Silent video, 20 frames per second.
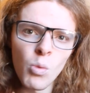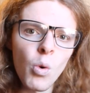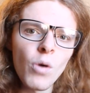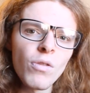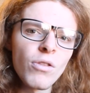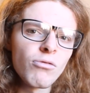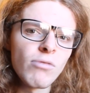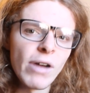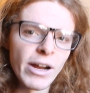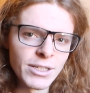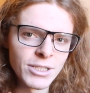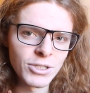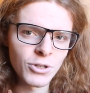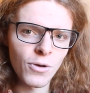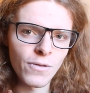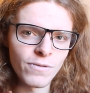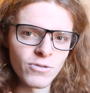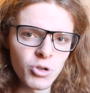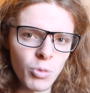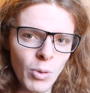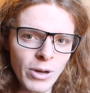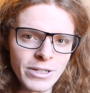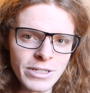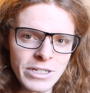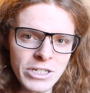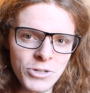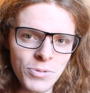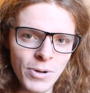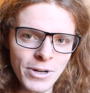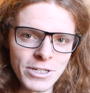what the rest of
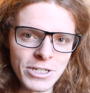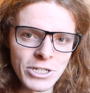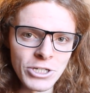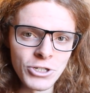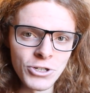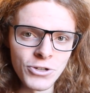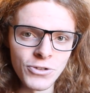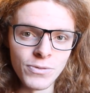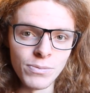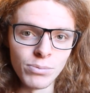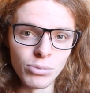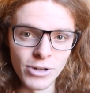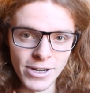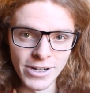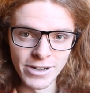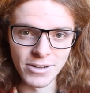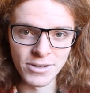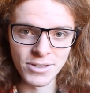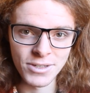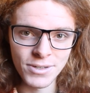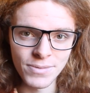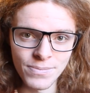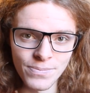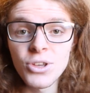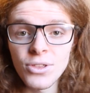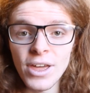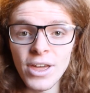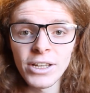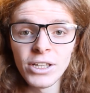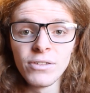2022 brings.
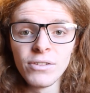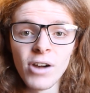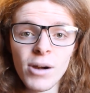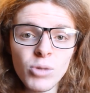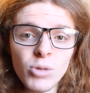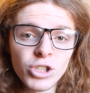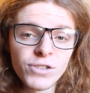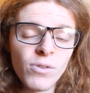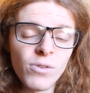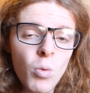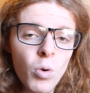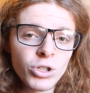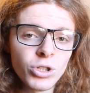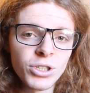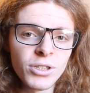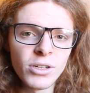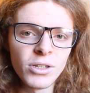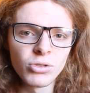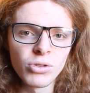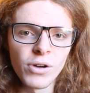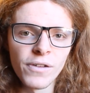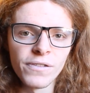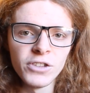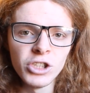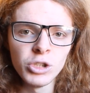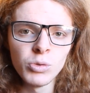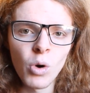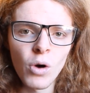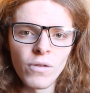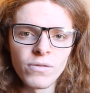So thank you very much for watching this
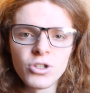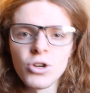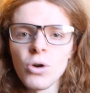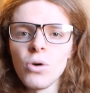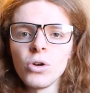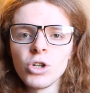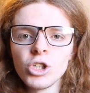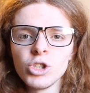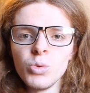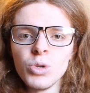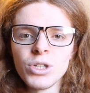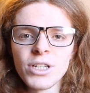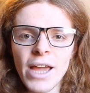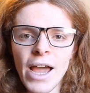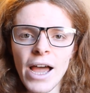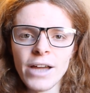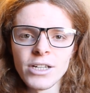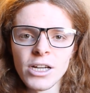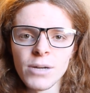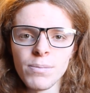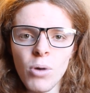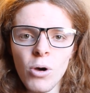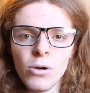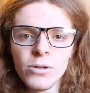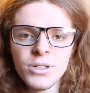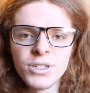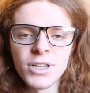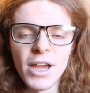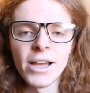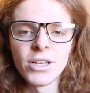review of Torchwood Cadoc
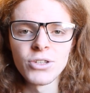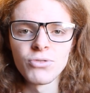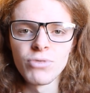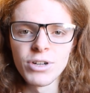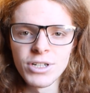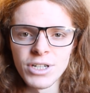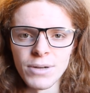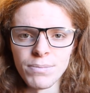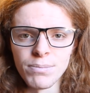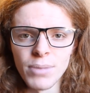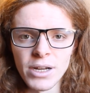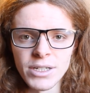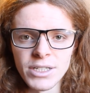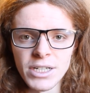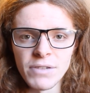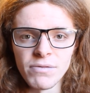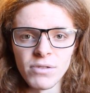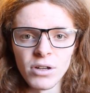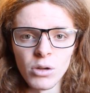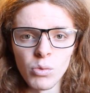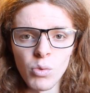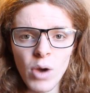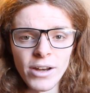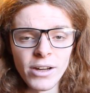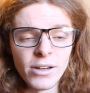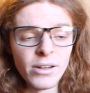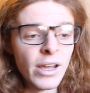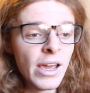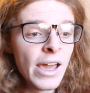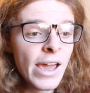Point as written by David
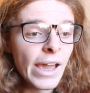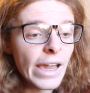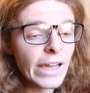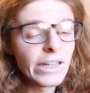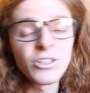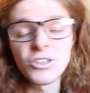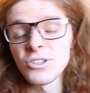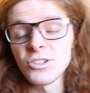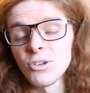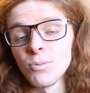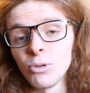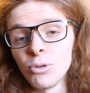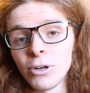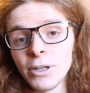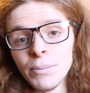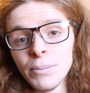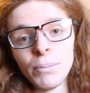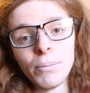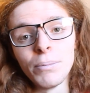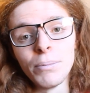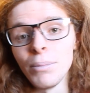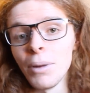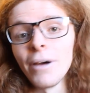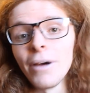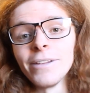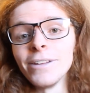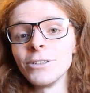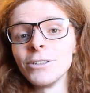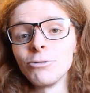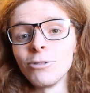Llewellyn. In summary,
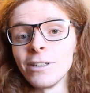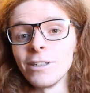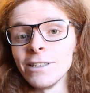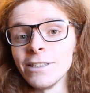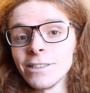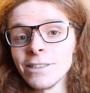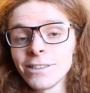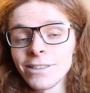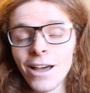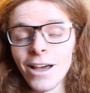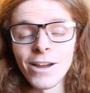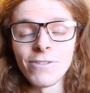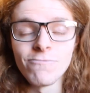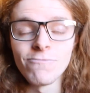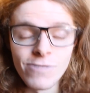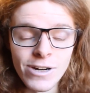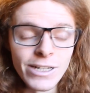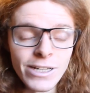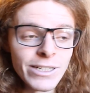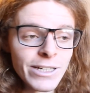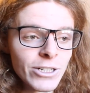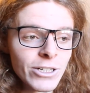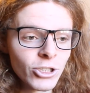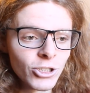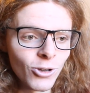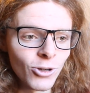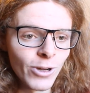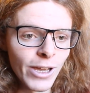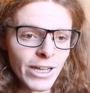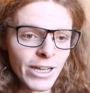by this release, I really did
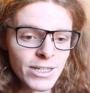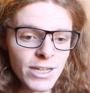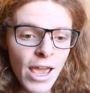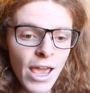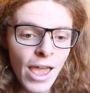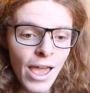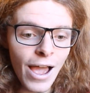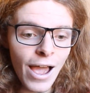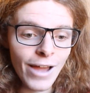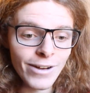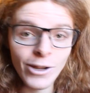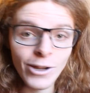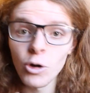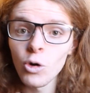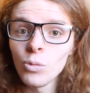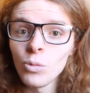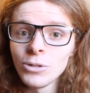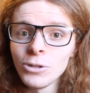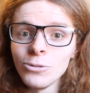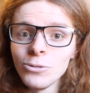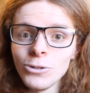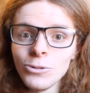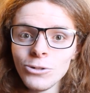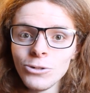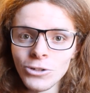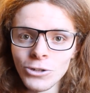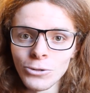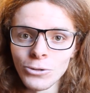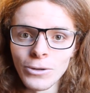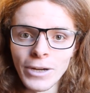enjoy it, and I hope you do
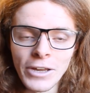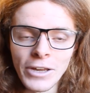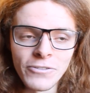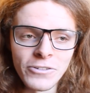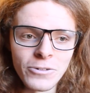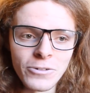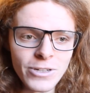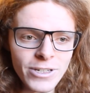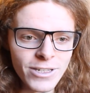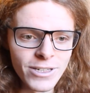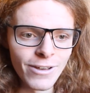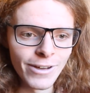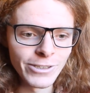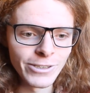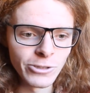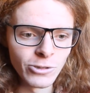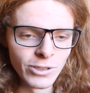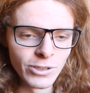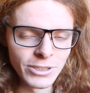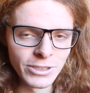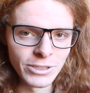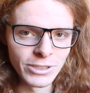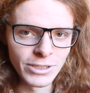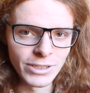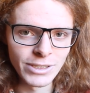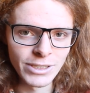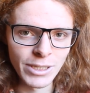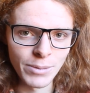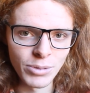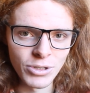too if you decide to listen to
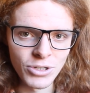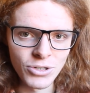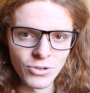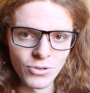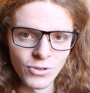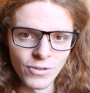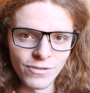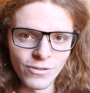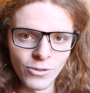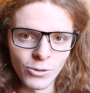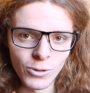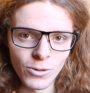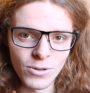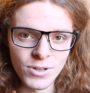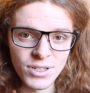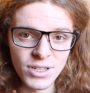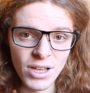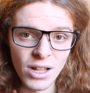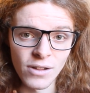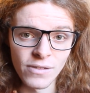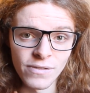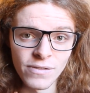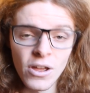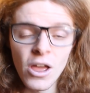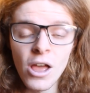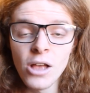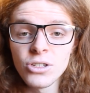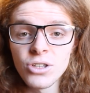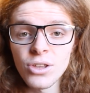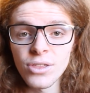this episode for
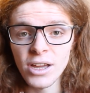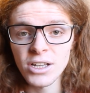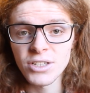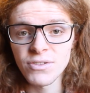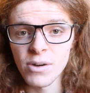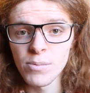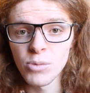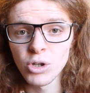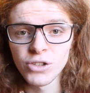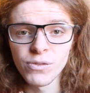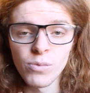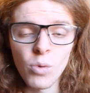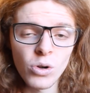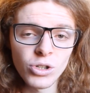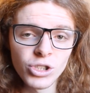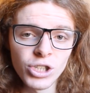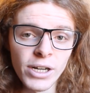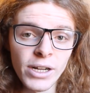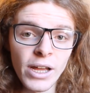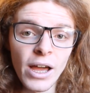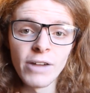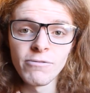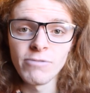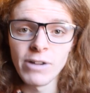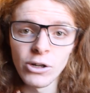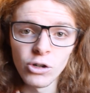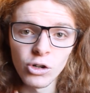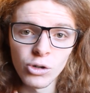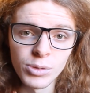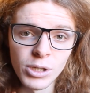yourself. So thanks very much for watching, I
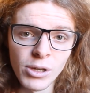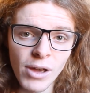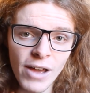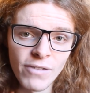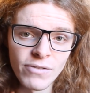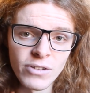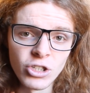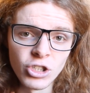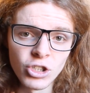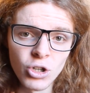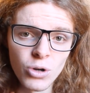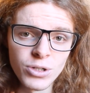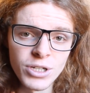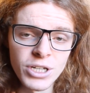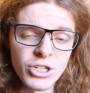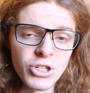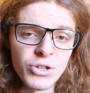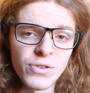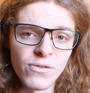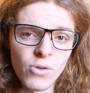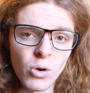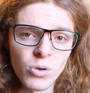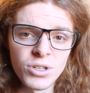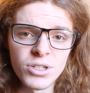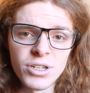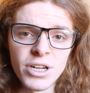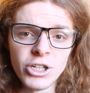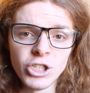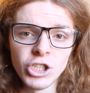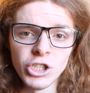really hope you have enjoyed it. Do of course
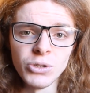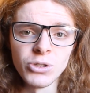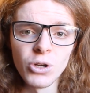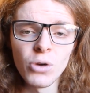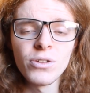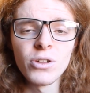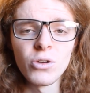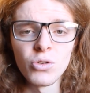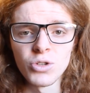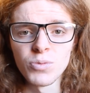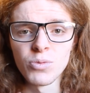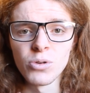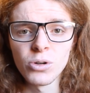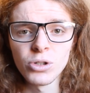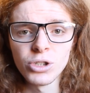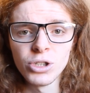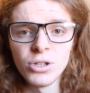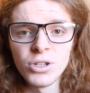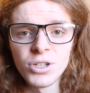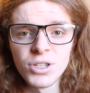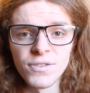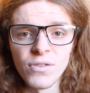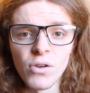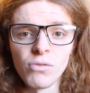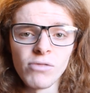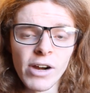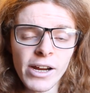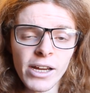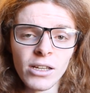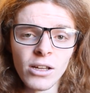stay tuned on the Host Productions
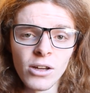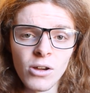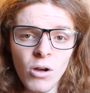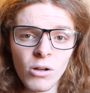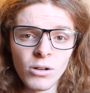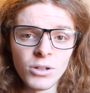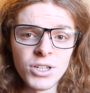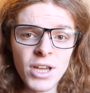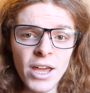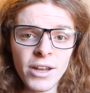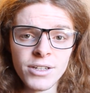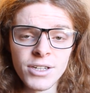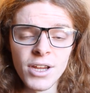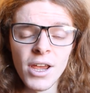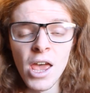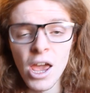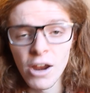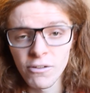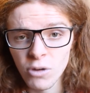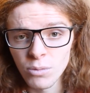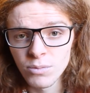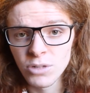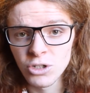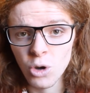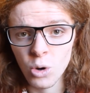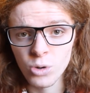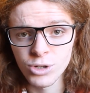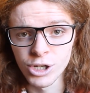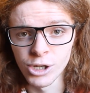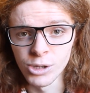for regular content from the
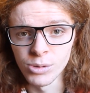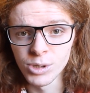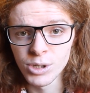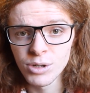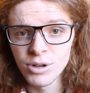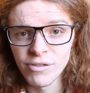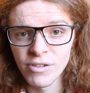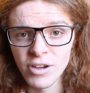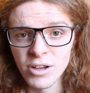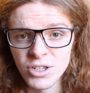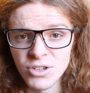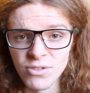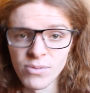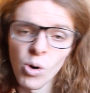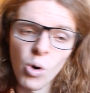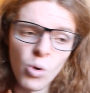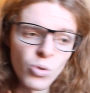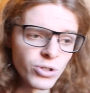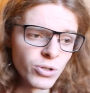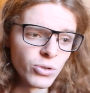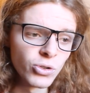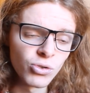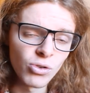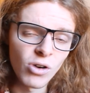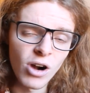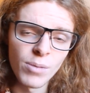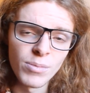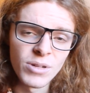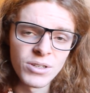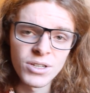Doctor Who universe, from audio
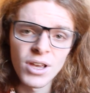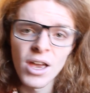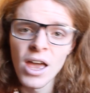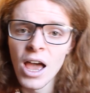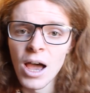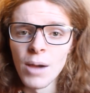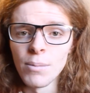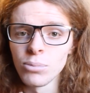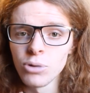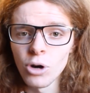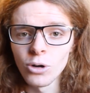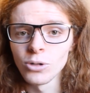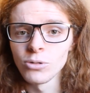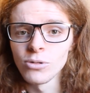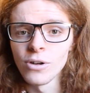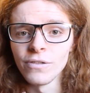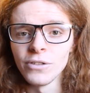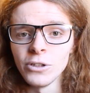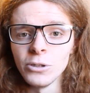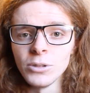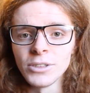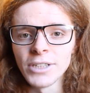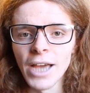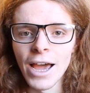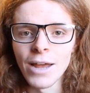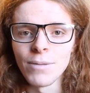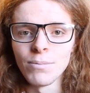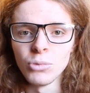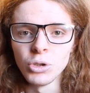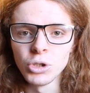dramas and product reviews
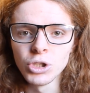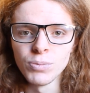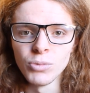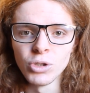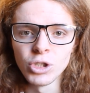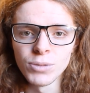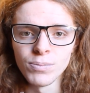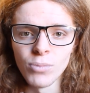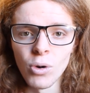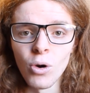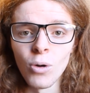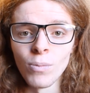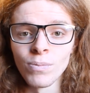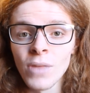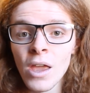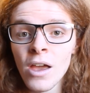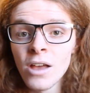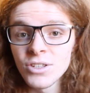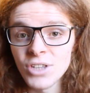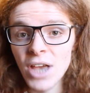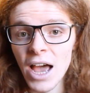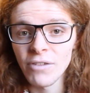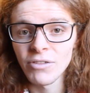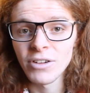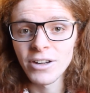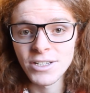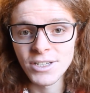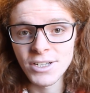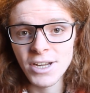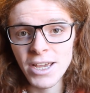and much more. So have a
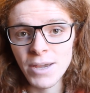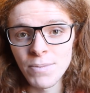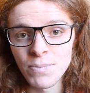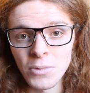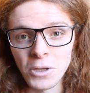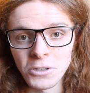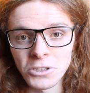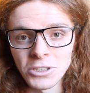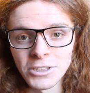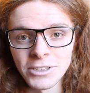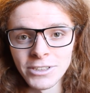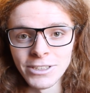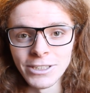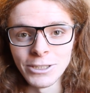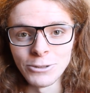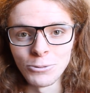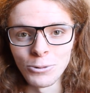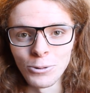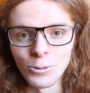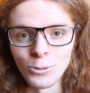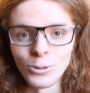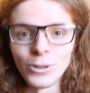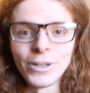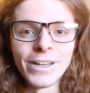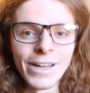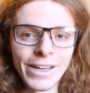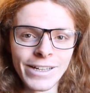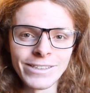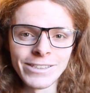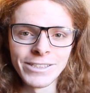nice day, and I shall see you all
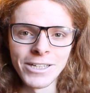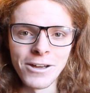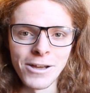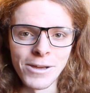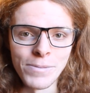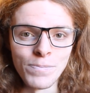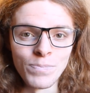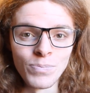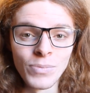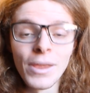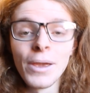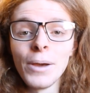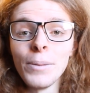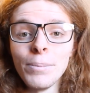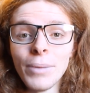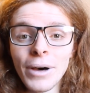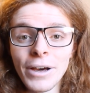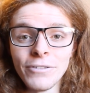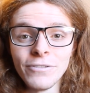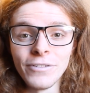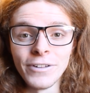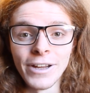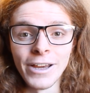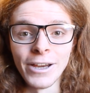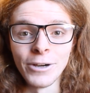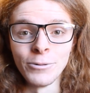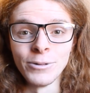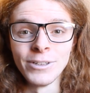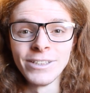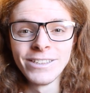next time. Bye for
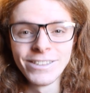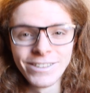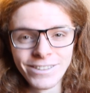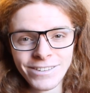now.